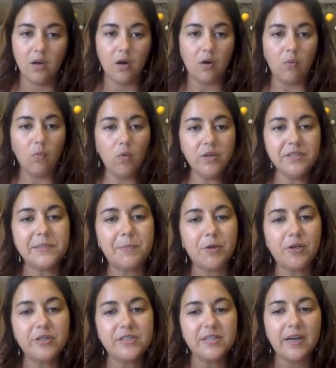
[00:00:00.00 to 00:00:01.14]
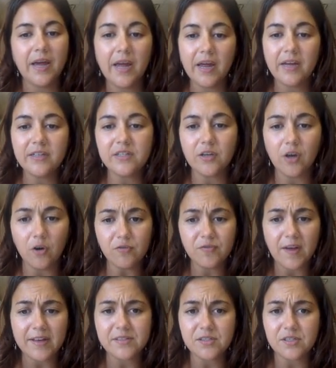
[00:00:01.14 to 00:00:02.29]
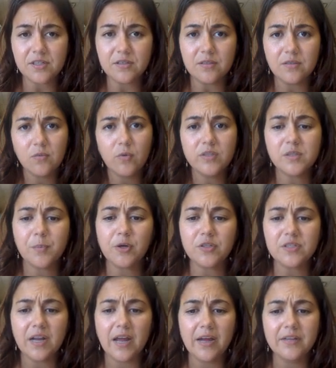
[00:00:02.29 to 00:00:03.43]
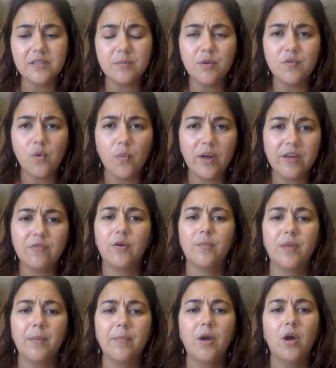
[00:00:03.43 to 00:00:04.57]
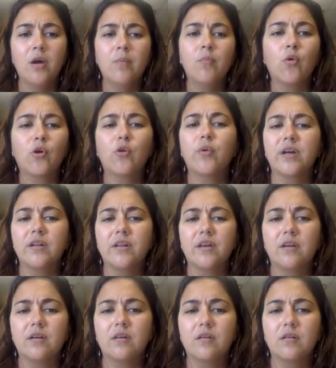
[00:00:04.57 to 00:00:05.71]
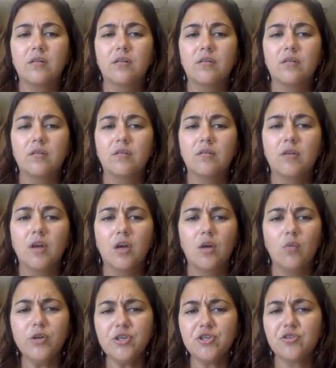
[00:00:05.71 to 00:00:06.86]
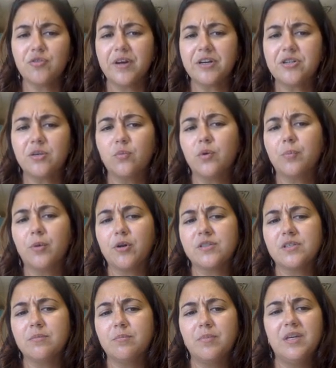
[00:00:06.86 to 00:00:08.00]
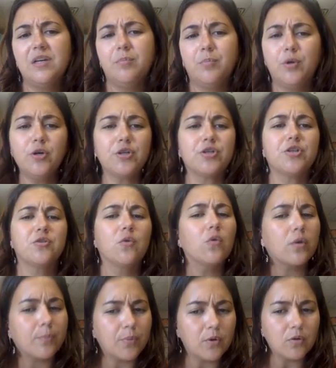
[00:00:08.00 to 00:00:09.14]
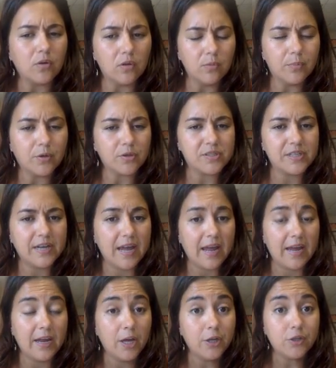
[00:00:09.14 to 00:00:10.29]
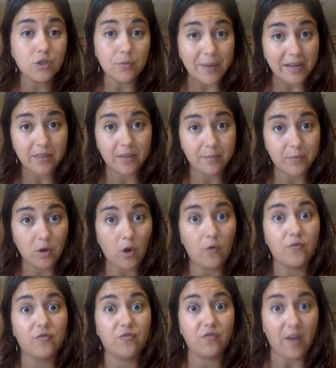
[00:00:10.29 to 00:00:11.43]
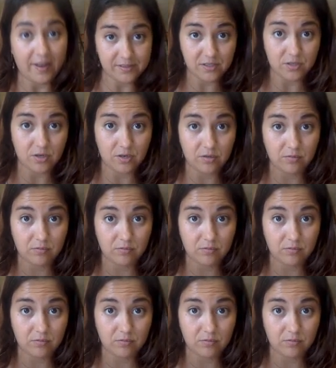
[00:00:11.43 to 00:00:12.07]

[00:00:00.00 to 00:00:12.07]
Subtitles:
wants person A to go faster, wants person A to move away from them more quickly. Which direction would person B push or pull person A to make them go faster?